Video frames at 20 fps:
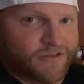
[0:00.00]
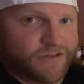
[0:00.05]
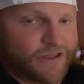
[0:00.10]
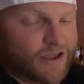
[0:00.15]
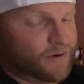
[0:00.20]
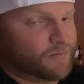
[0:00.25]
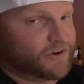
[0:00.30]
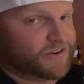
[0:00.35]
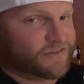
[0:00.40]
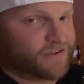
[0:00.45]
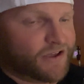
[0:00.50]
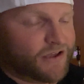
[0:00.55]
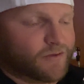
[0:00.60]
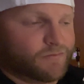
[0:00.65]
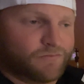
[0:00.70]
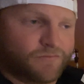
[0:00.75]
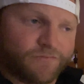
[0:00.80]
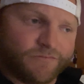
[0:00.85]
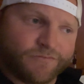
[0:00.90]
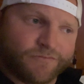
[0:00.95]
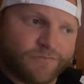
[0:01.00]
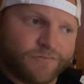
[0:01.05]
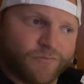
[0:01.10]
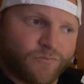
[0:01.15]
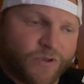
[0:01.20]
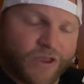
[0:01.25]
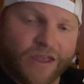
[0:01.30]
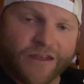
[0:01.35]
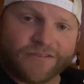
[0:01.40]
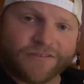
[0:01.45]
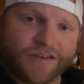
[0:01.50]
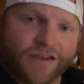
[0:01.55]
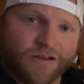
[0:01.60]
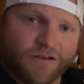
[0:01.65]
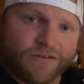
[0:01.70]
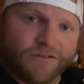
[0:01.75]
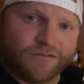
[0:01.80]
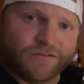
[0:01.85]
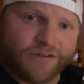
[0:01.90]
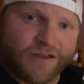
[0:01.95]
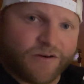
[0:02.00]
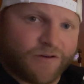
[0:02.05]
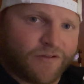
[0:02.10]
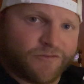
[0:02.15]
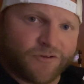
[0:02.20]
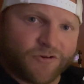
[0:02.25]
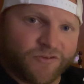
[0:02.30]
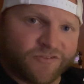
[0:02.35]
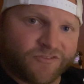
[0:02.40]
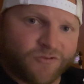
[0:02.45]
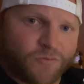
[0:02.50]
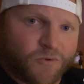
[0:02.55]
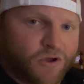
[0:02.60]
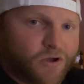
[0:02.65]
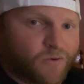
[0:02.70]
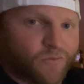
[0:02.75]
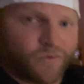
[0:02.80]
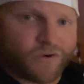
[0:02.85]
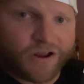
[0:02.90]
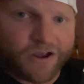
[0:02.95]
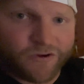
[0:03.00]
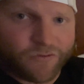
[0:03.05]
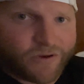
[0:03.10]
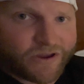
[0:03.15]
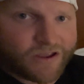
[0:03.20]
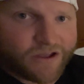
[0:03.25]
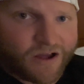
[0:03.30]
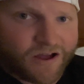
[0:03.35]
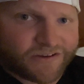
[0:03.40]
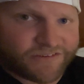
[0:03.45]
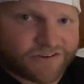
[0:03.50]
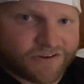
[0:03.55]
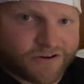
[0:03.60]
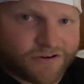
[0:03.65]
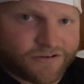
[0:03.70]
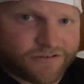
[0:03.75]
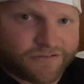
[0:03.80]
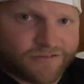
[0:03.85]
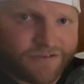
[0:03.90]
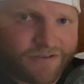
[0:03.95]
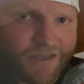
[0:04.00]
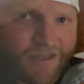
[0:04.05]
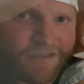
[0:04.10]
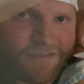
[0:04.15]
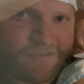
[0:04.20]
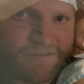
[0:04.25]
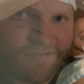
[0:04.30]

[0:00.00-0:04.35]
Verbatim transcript: How much time? Can't tell. I don't have a crystal ball. We're not Greek gods here, okay?